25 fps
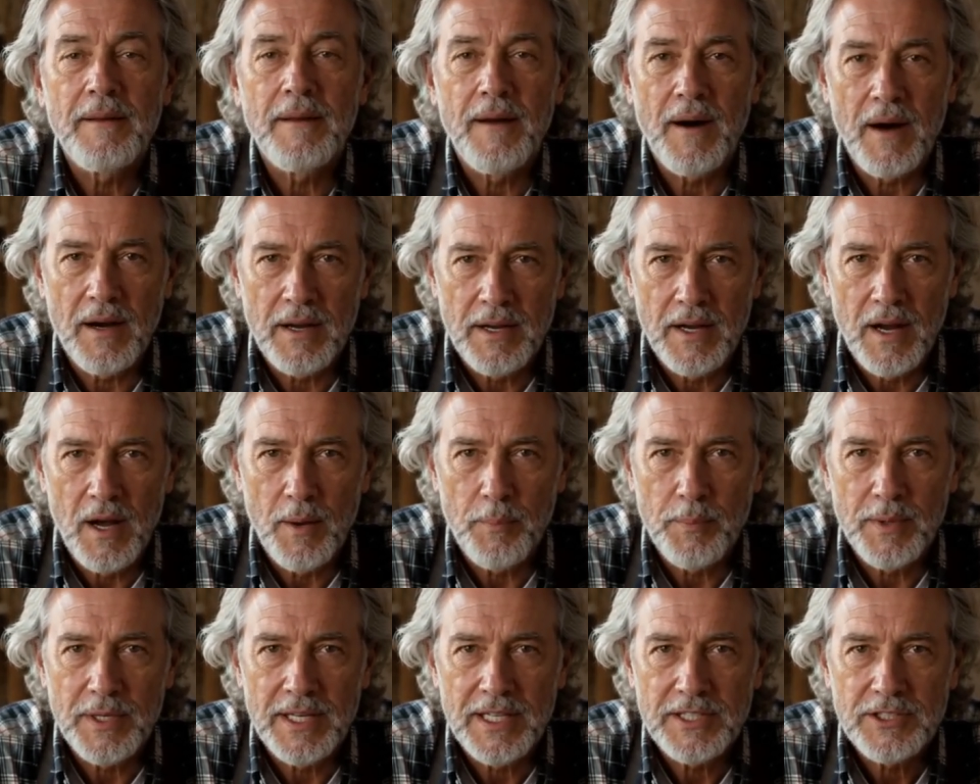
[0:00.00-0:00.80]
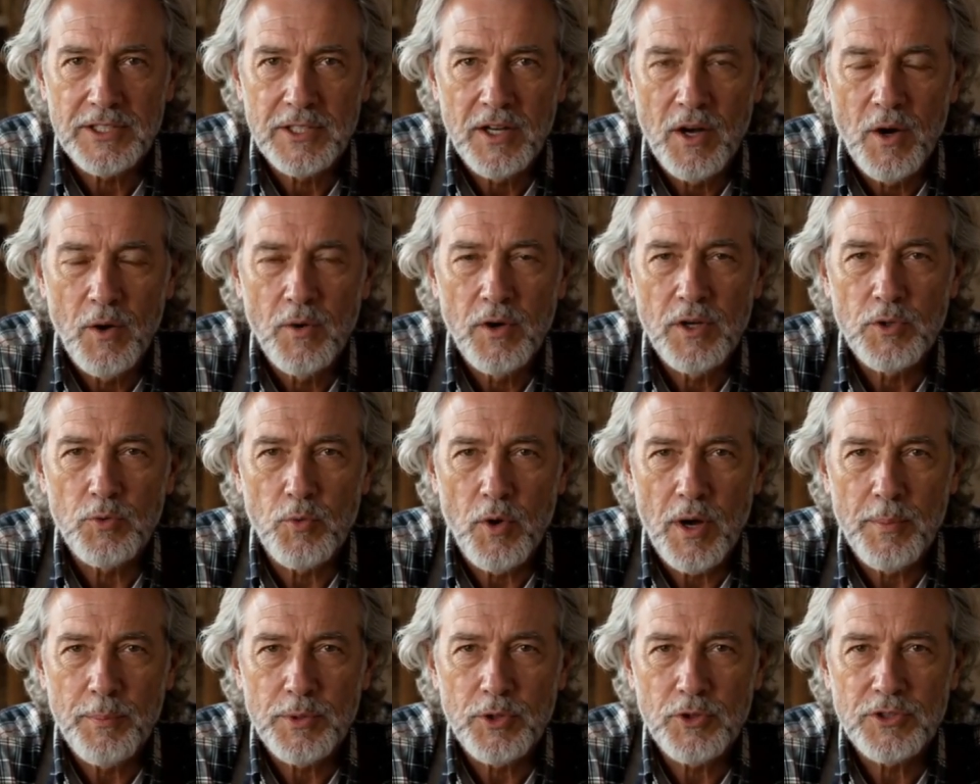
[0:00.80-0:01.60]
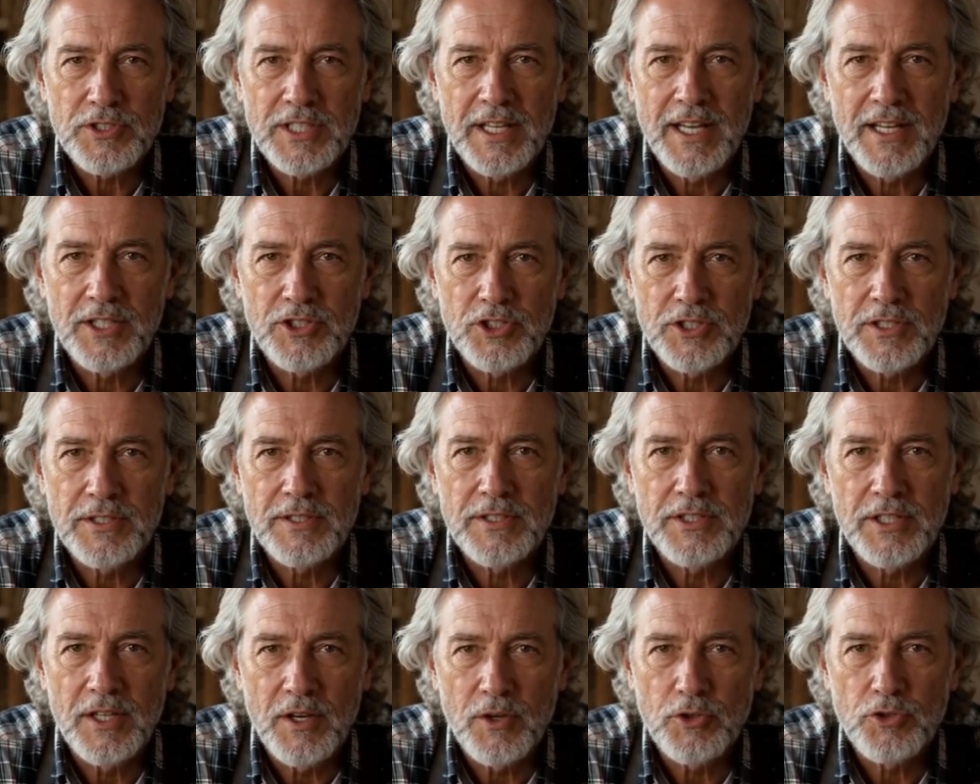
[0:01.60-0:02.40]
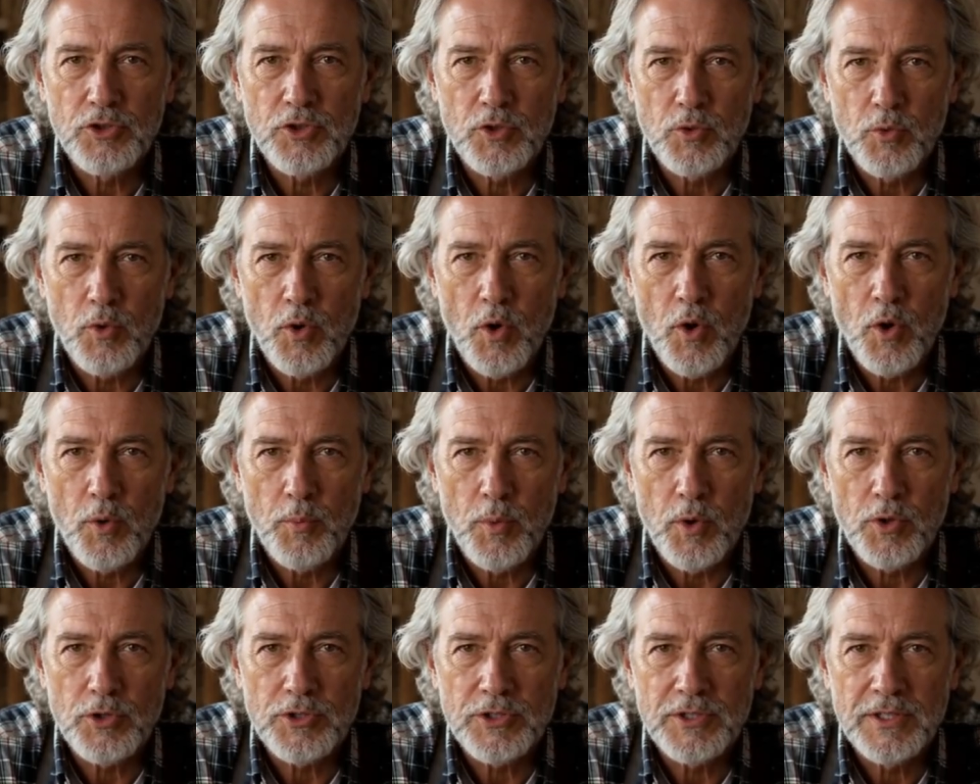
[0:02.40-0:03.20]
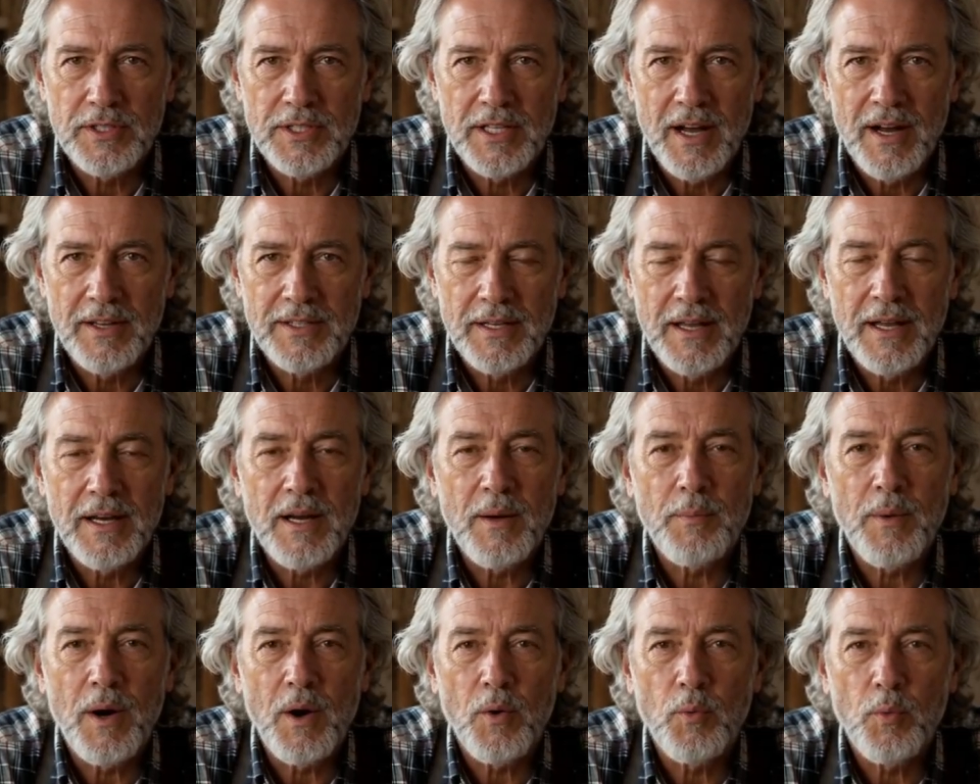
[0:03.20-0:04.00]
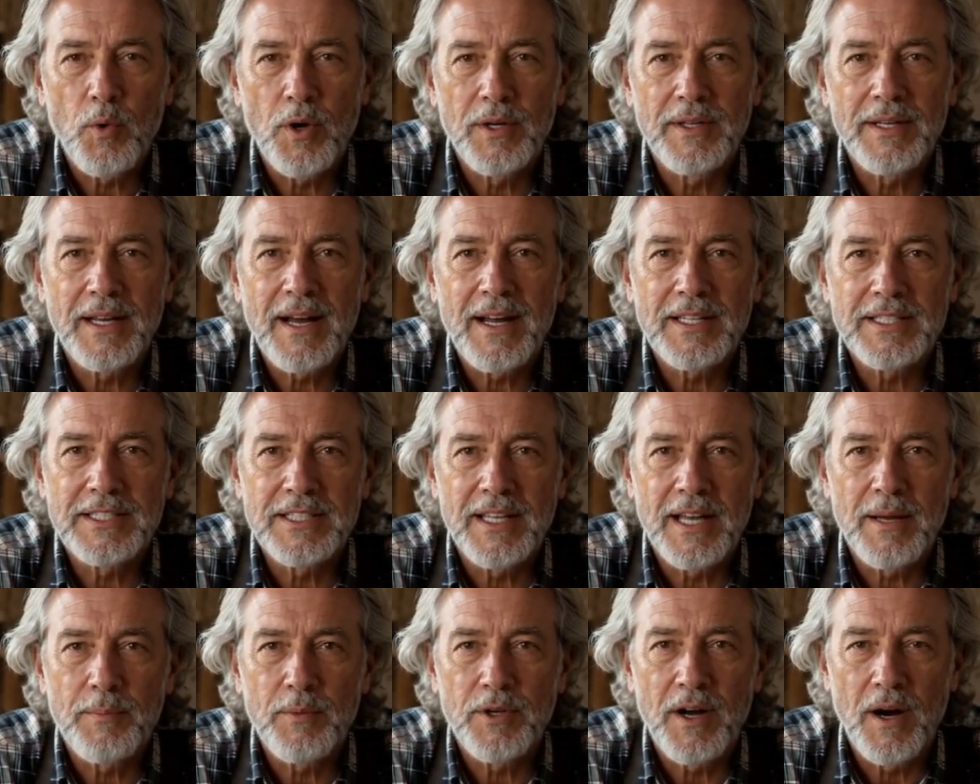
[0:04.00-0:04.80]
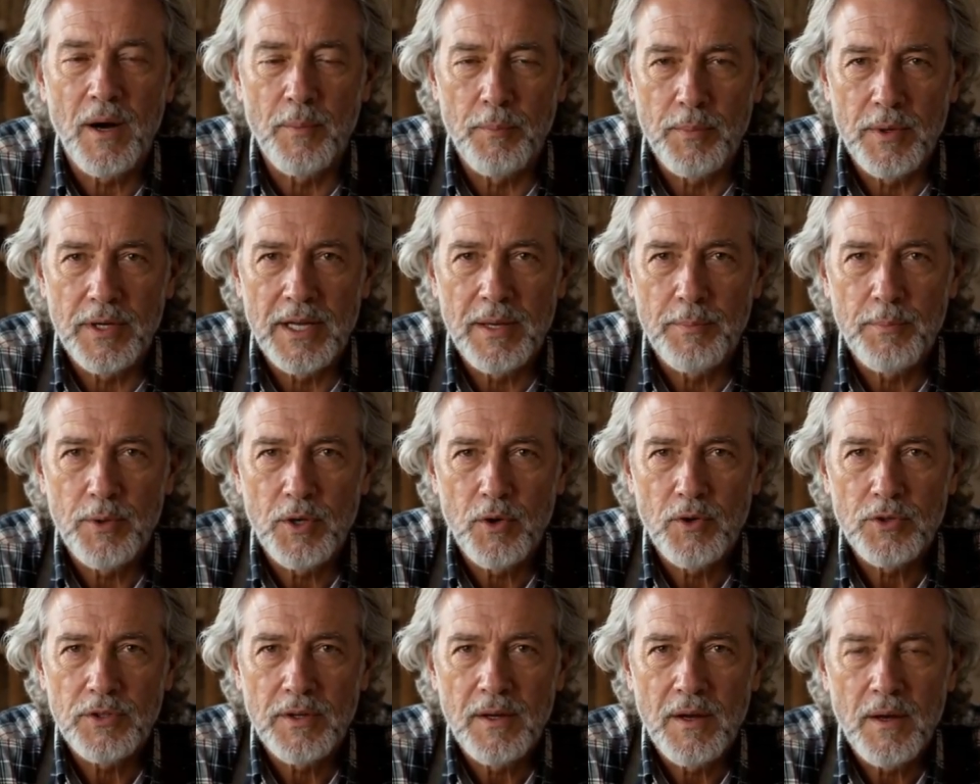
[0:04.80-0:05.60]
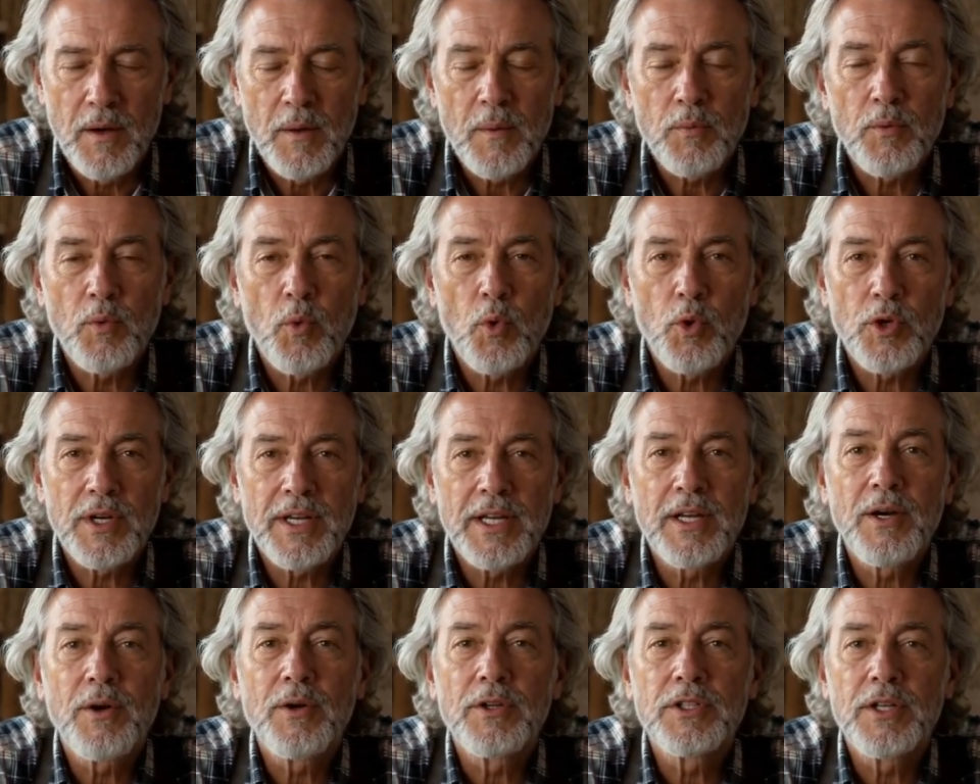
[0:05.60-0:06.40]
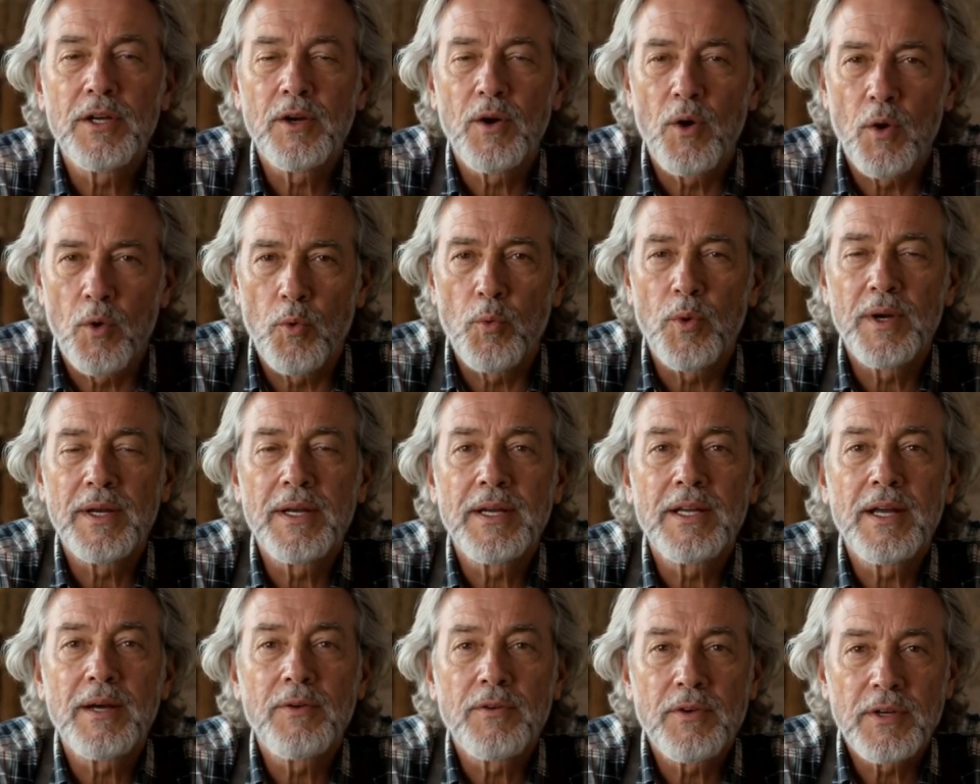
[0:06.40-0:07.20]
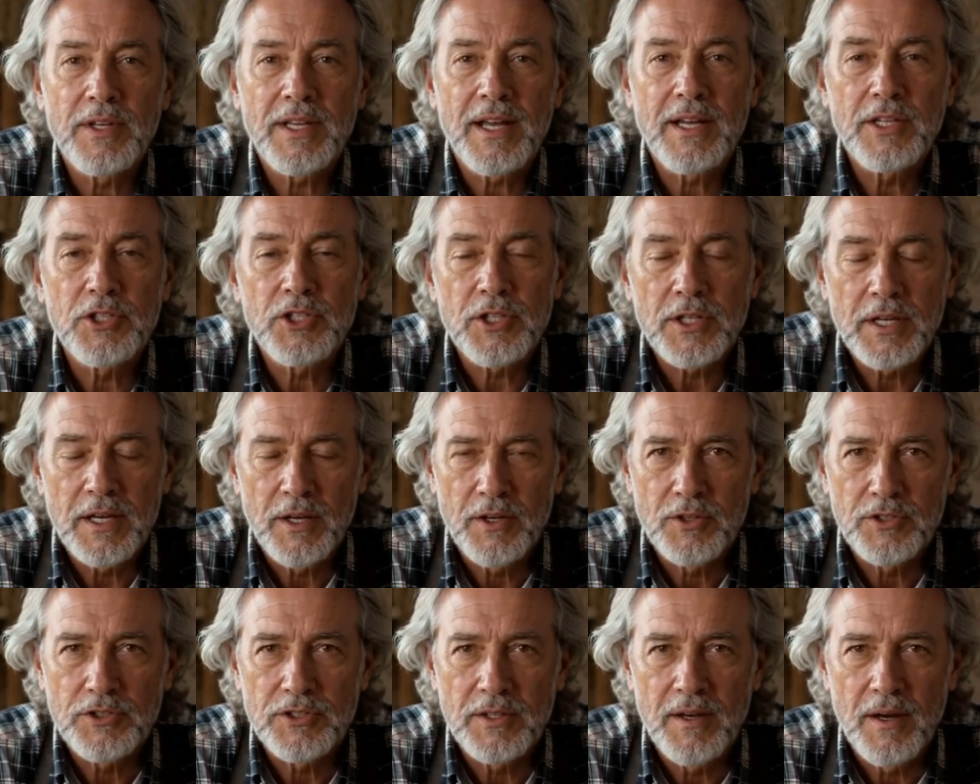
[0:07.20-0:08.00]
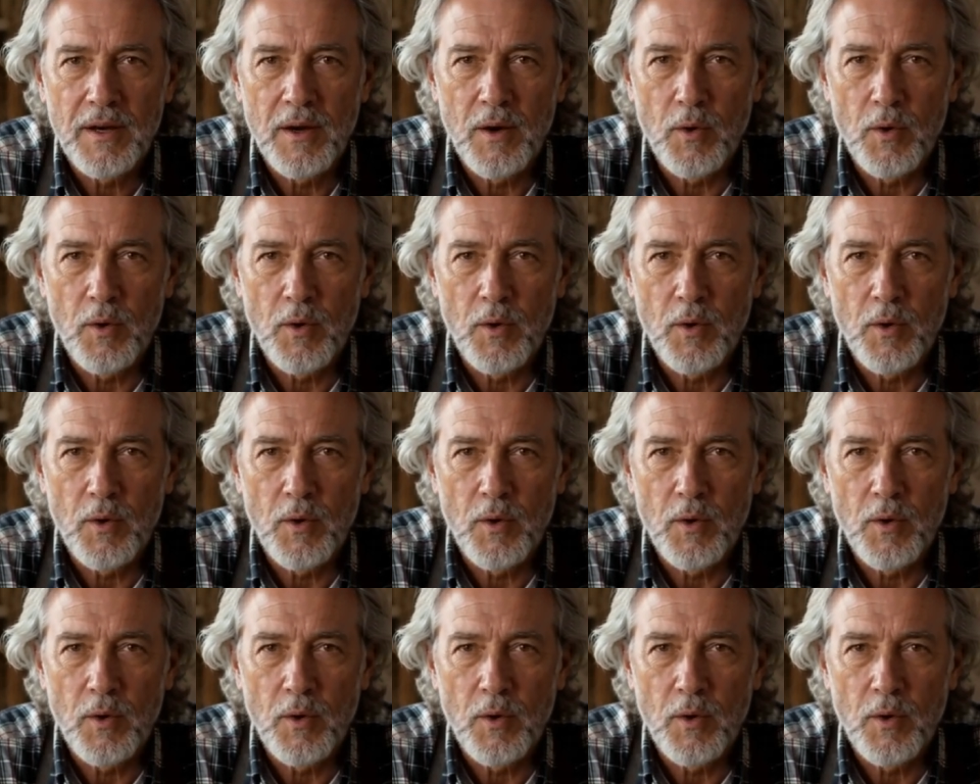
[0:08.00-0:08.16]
A company's current reputation tells you almost nothing about what that same company built 40 years ago when different engineers